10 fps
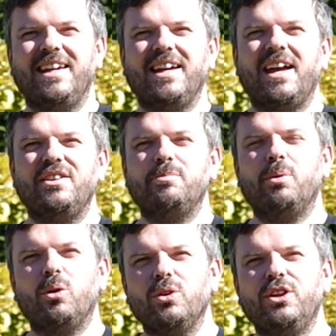Hi guys,
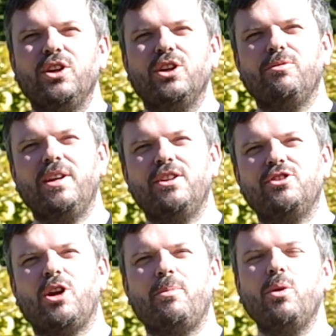Paul here at
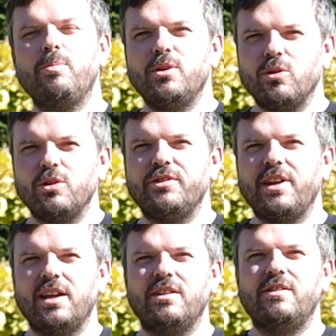Radioshop. Hope you're all
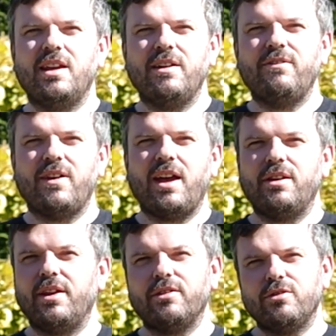staying safe
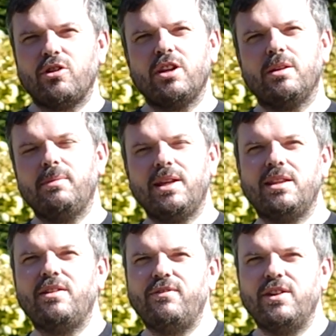and thanks for joining me in
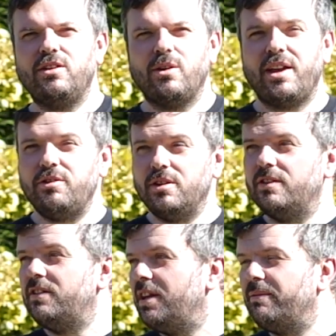this video. As you can
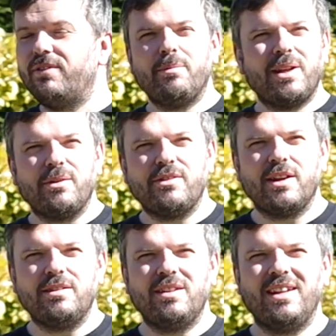see, I'm filming
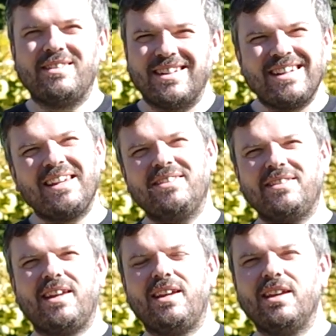outside today. It's a nice
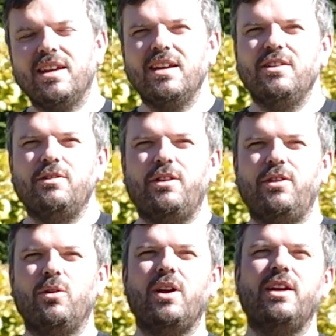day, so I
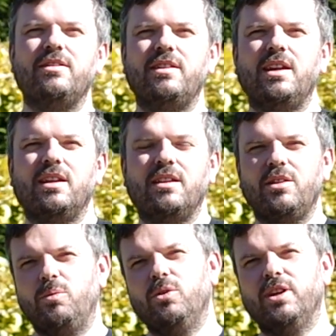thought I'd take
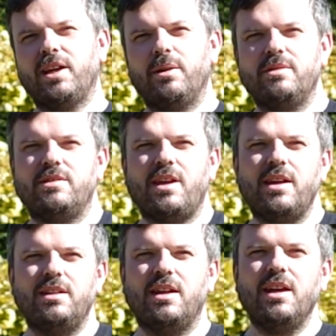the work
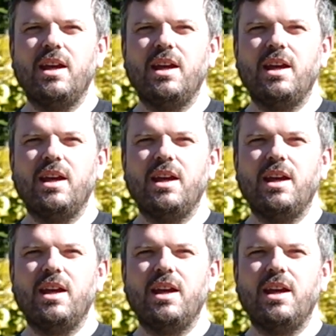outside.